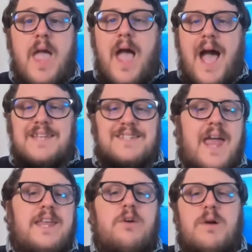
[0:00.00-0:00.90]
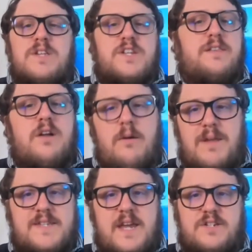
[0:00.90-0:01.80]
Ask any question in the
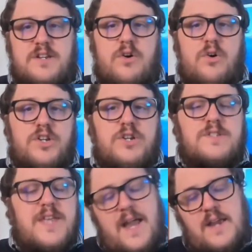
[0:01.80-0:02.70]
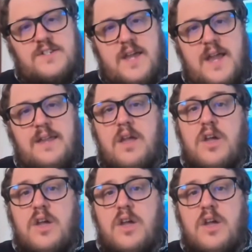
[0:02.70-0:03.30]
comment section or use the hashtag